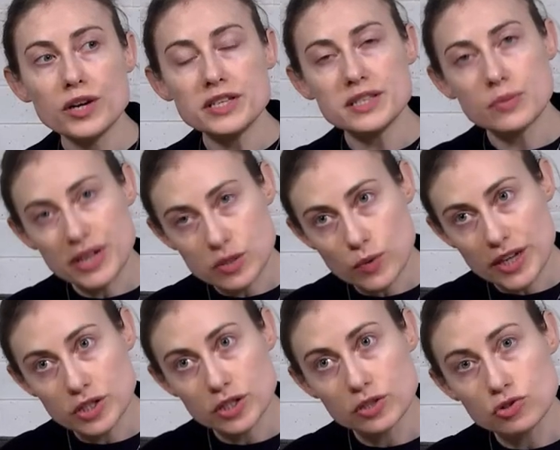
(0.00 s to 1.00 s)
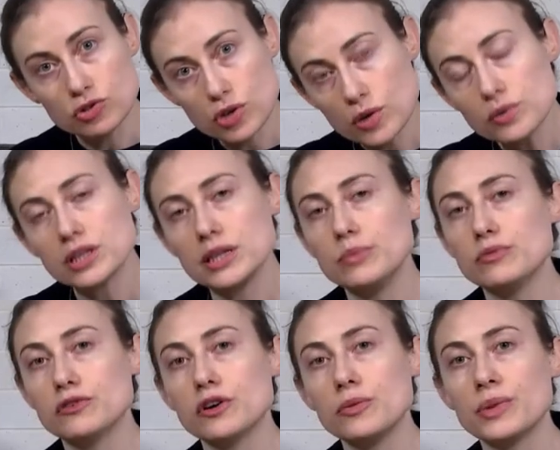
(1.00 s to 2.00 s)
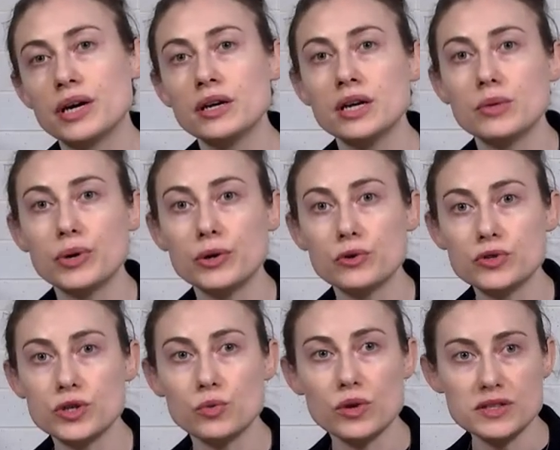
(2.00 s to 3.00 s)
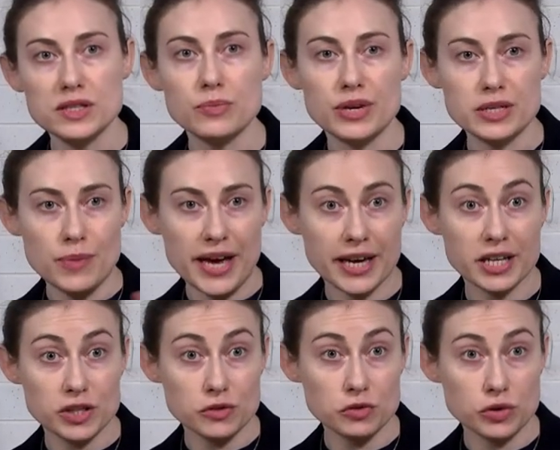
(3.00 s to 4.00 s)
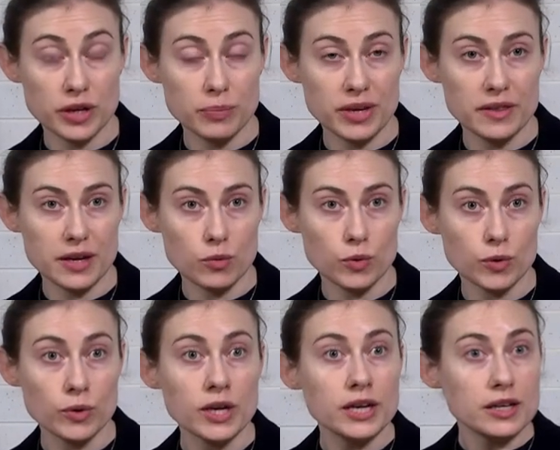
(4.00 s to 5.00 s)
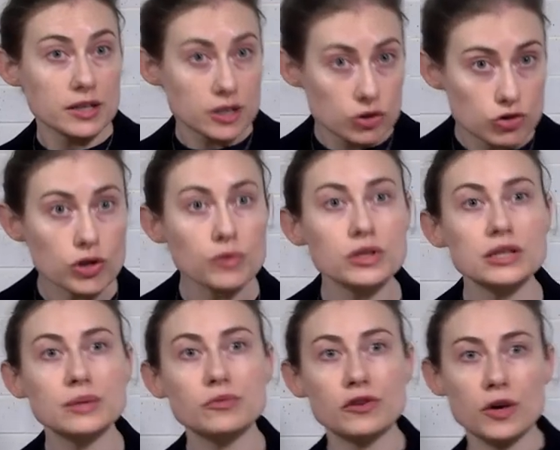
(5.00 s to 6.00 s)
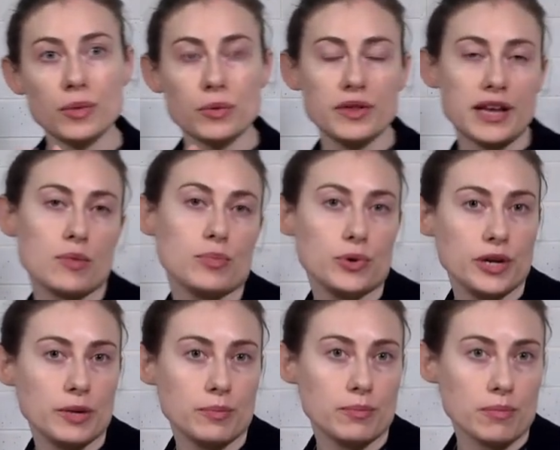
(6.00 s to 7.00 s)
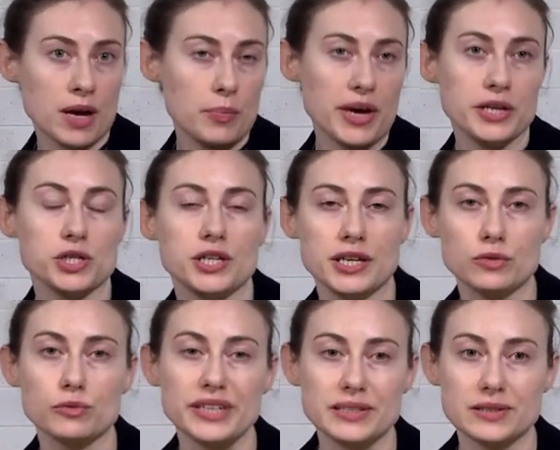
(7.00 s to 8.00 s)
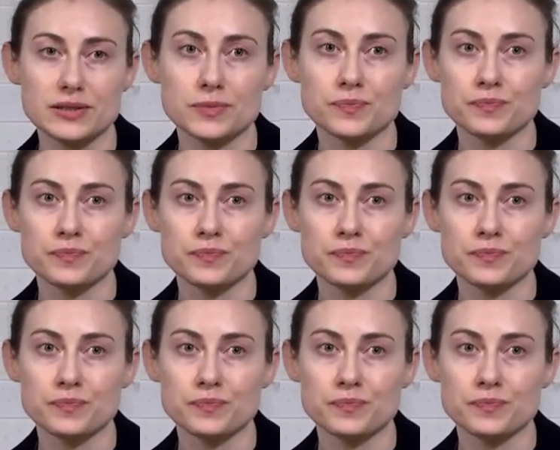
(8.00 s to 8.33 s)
is the best way to control the lymphoma, but also what's the best package of treatment that will control the lymphoma without putting my patient at risk.